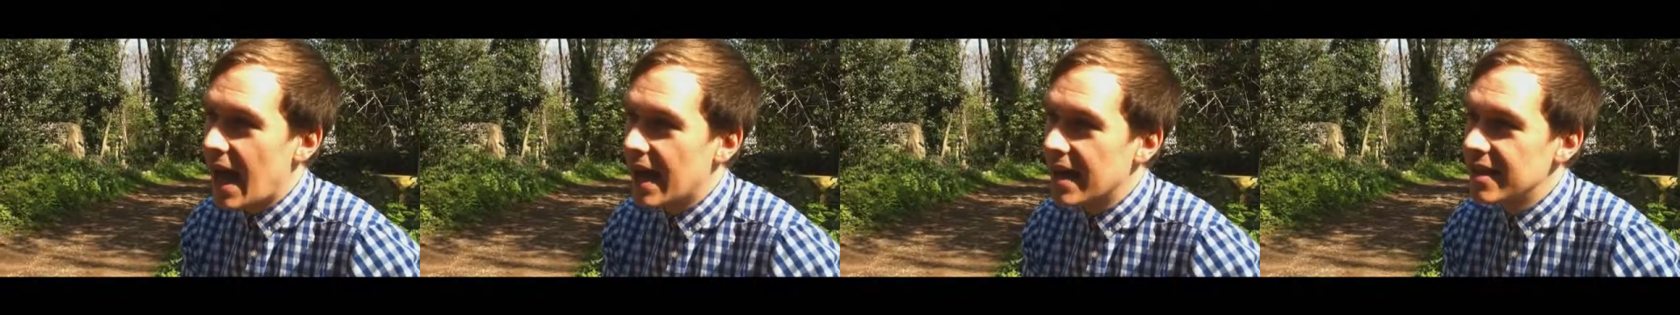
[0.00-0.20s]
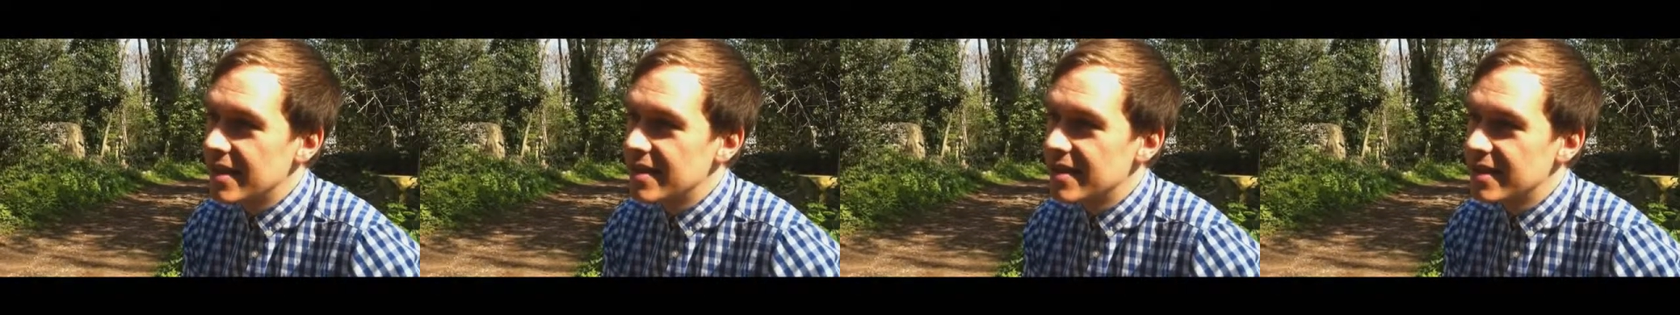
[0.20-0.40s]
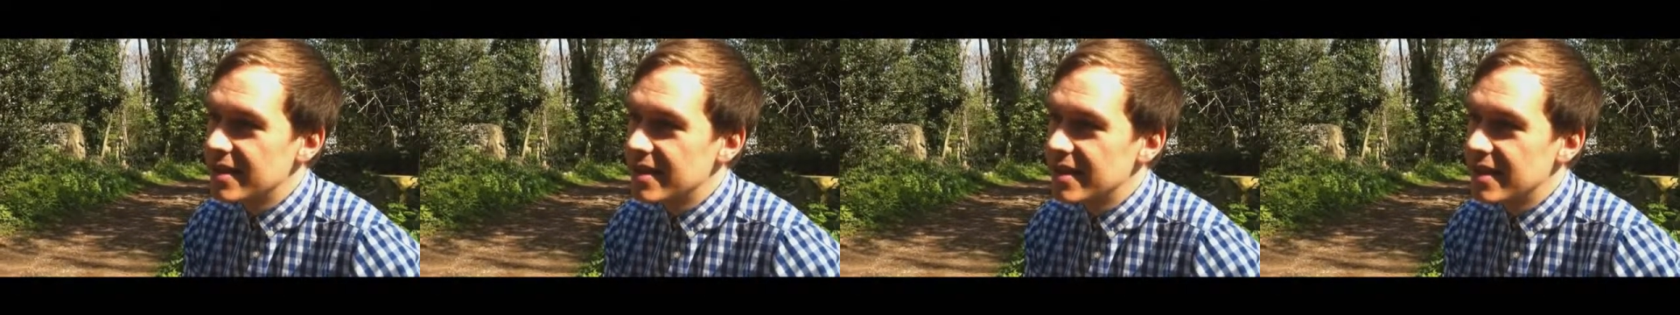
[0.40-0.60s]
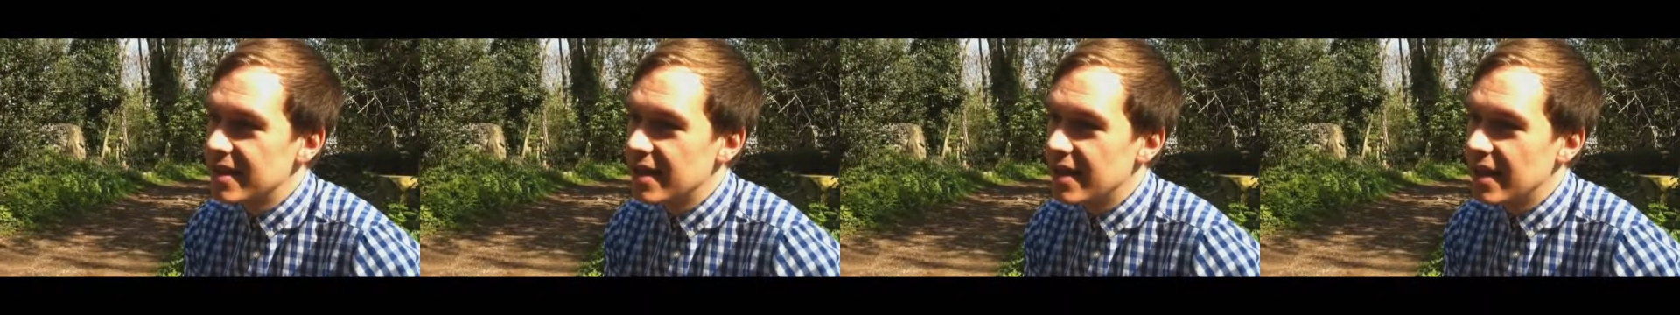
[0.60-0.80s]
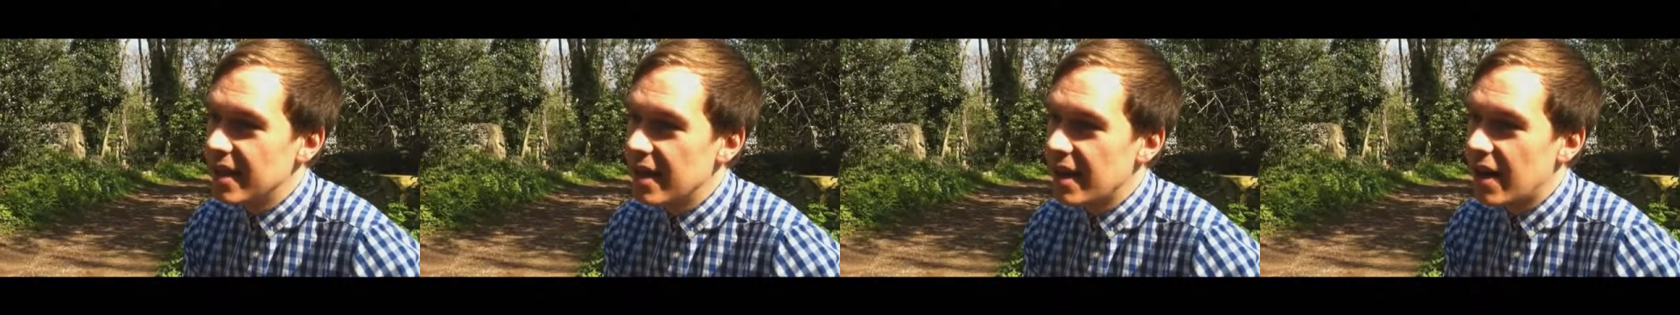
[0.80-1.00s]
And
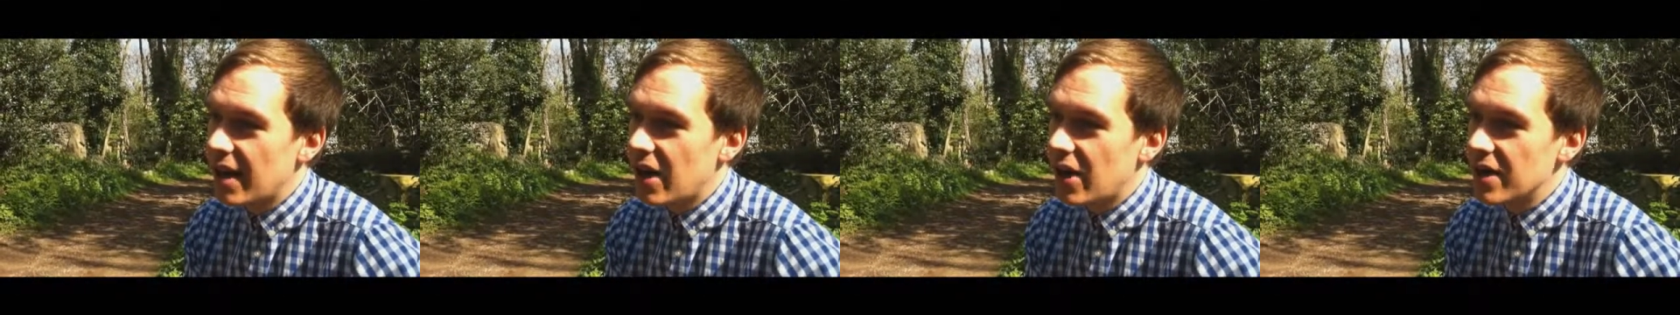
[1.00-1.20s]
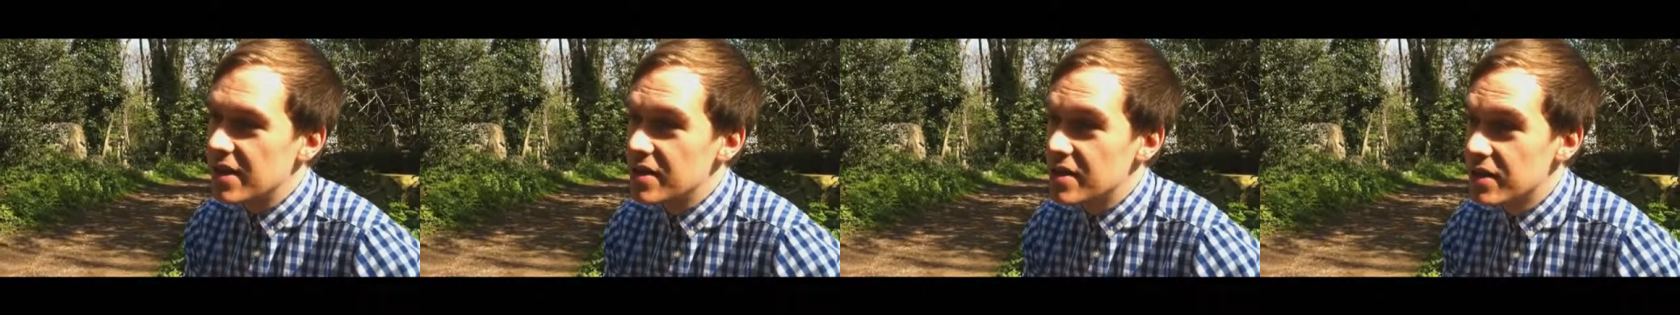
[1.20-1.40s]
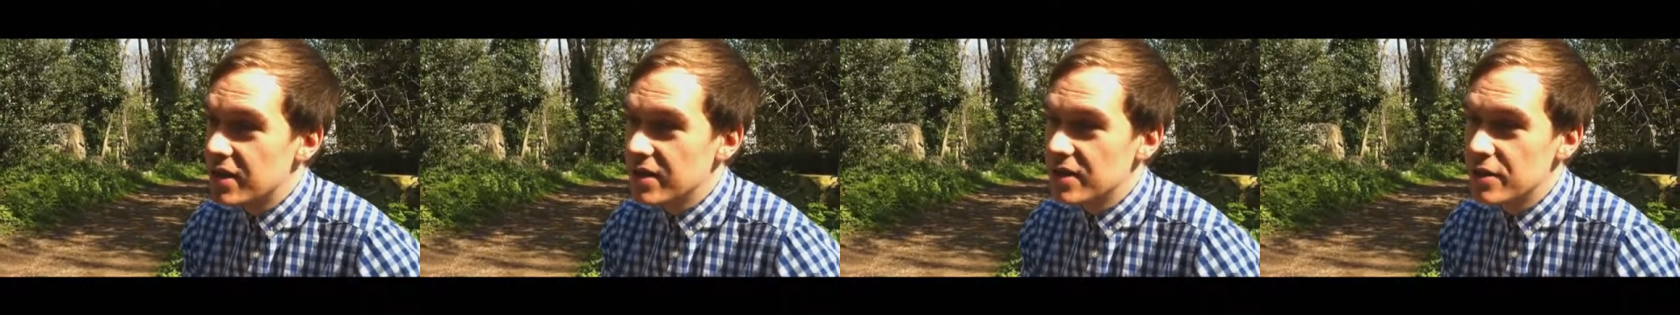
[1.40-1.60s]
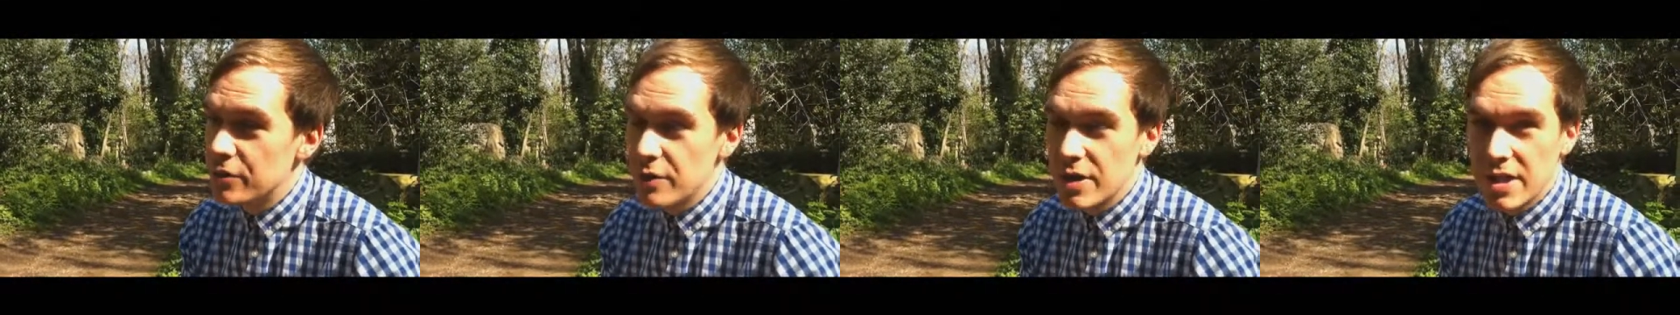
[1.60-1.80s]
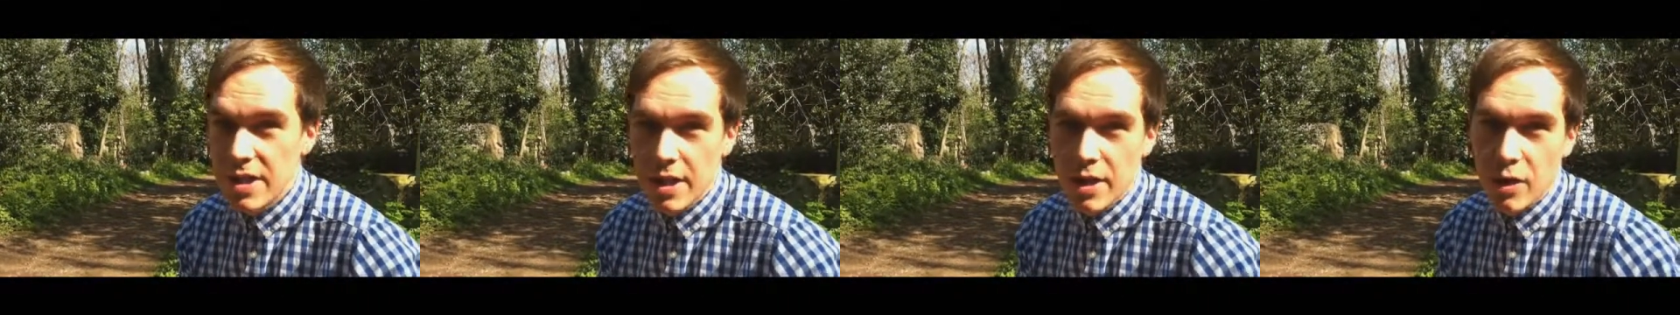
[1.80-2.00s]
I
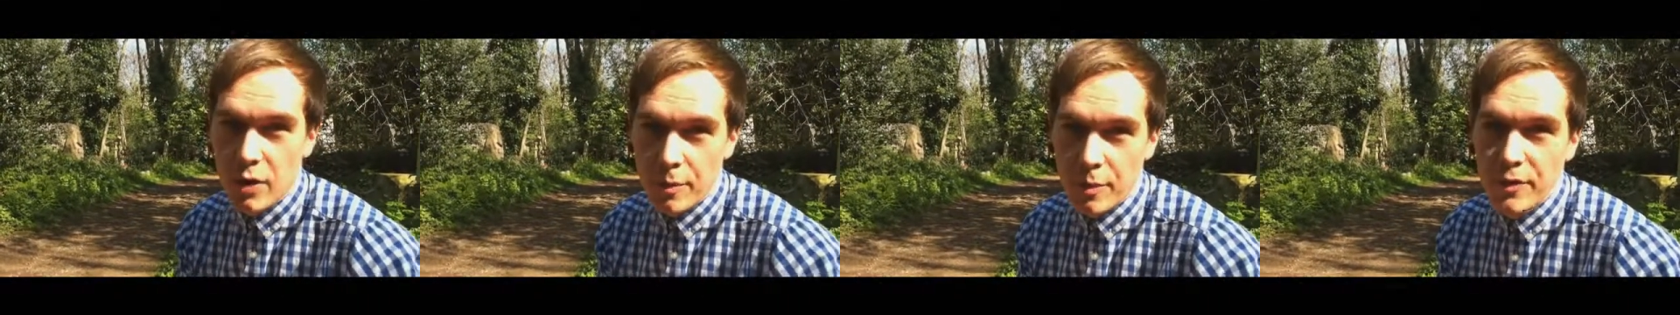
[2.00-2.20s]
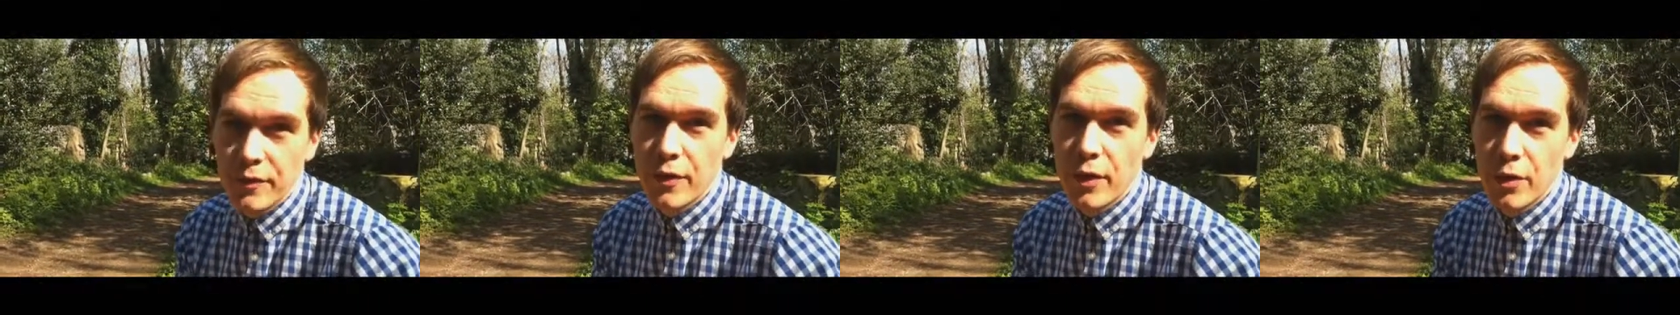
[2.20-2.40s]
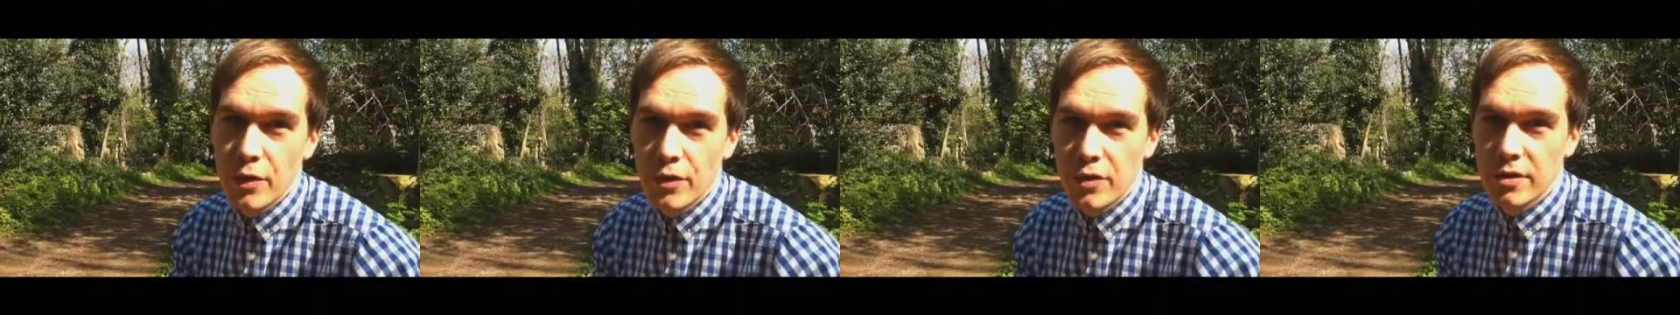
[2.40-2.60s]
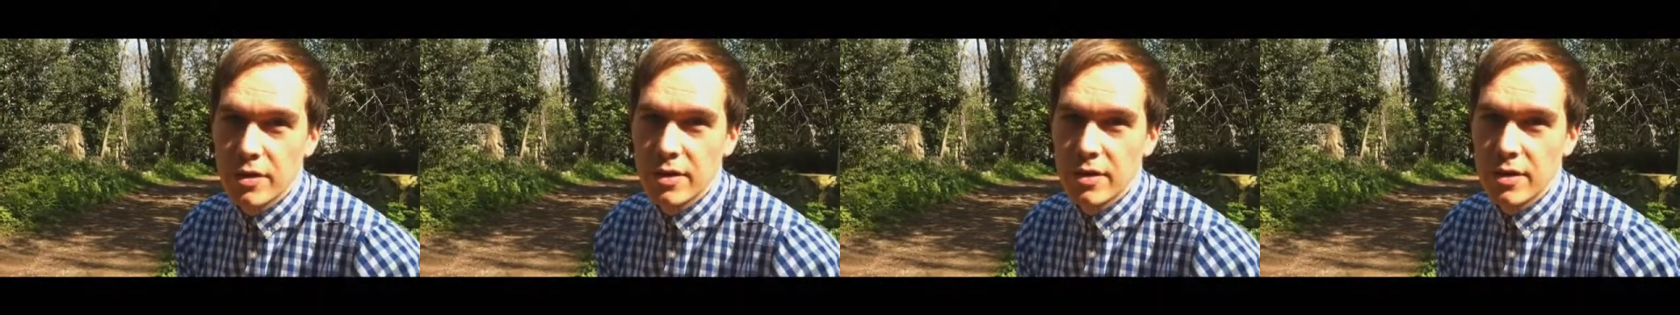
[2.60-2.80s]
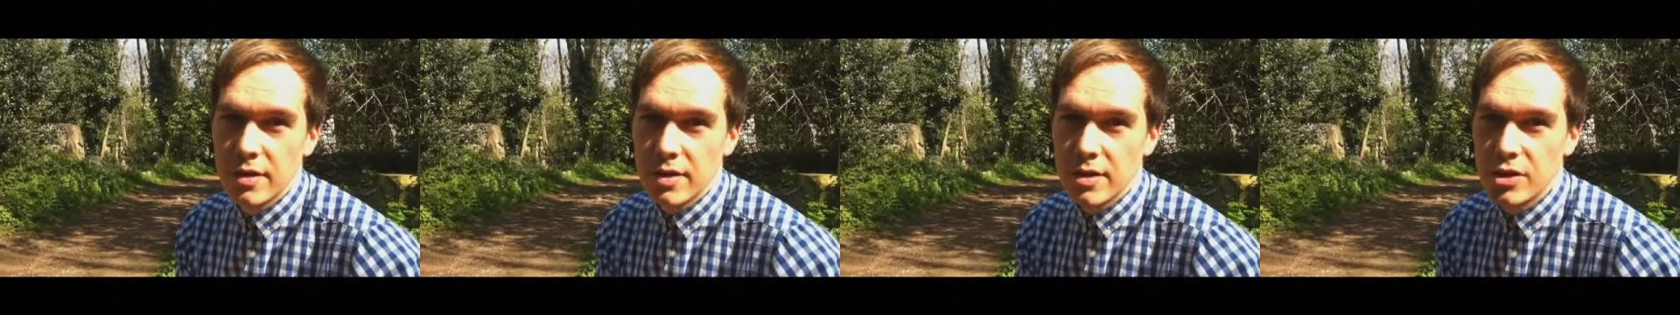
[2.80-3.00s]
started reading it on my phone
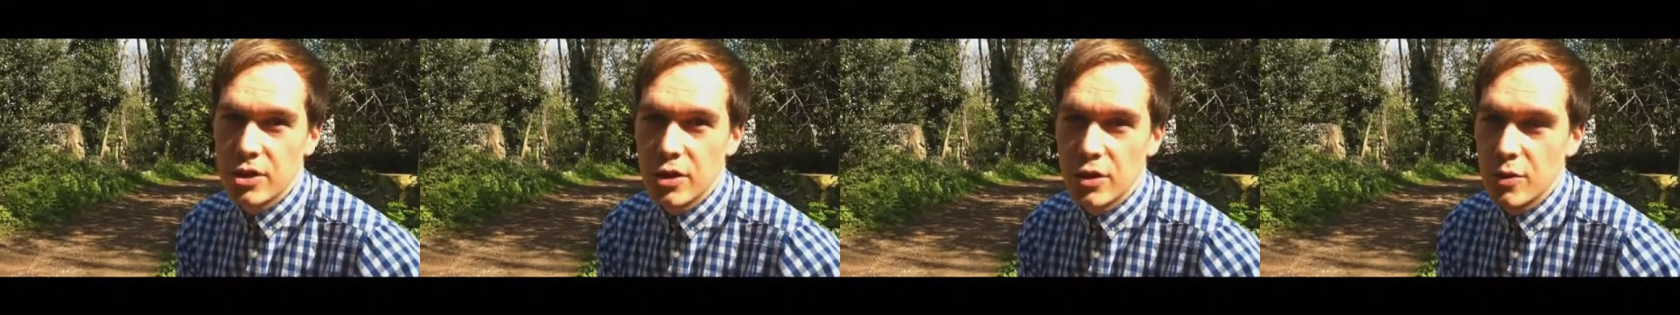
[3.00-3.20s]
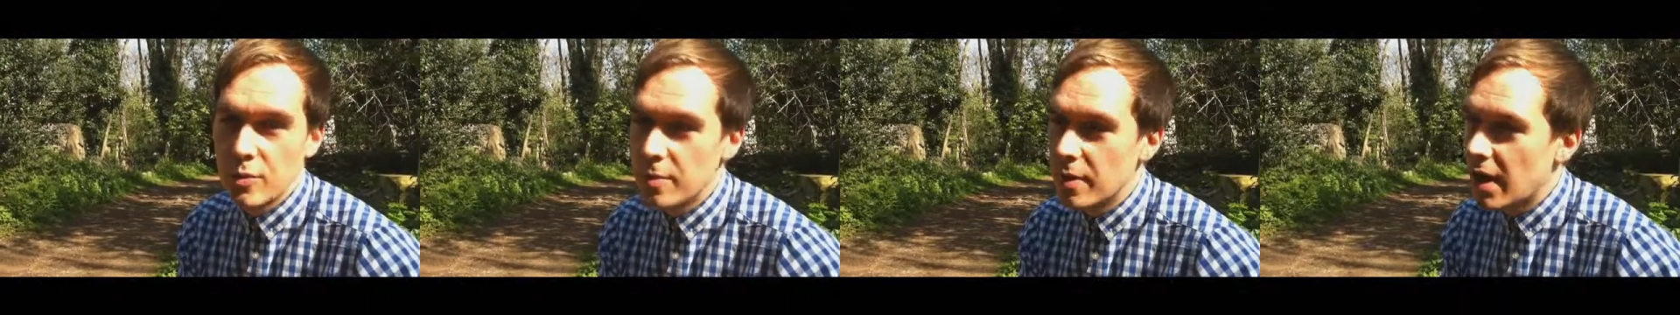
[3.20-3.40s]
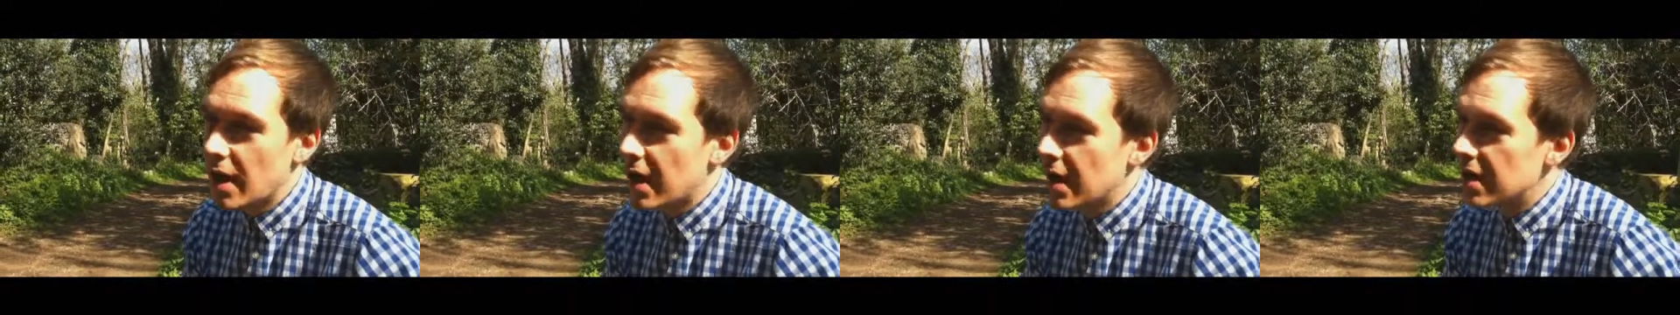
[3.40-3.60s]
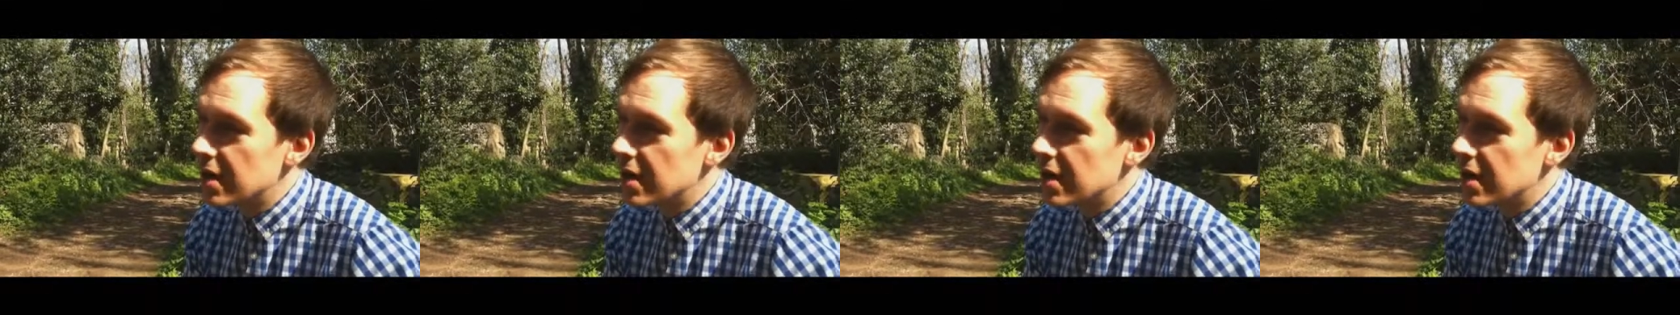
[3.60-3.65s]
on the tube,